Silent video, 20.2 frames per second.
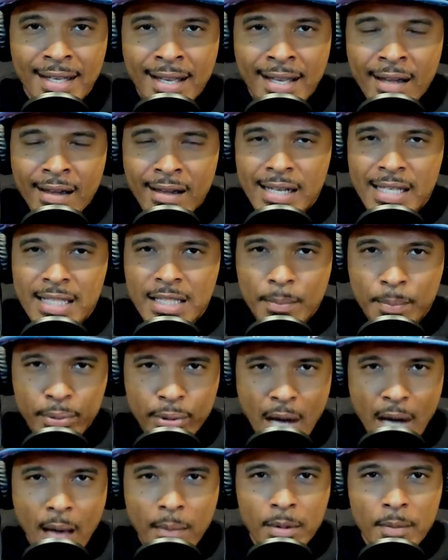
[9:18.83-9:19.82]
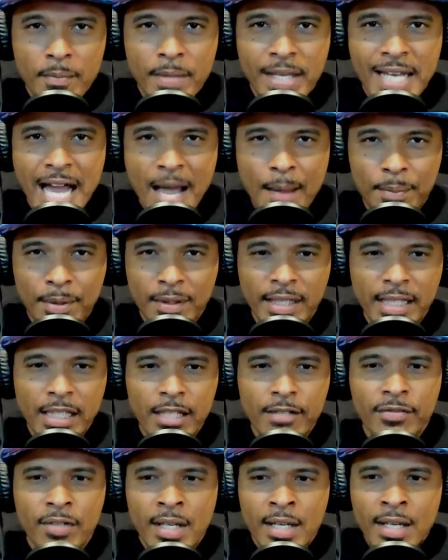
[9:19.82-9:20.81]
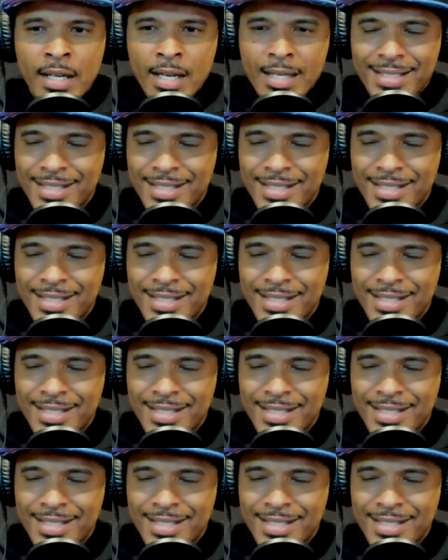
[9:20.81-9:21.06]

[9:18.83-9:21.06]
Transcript: and it's a problem that I believe is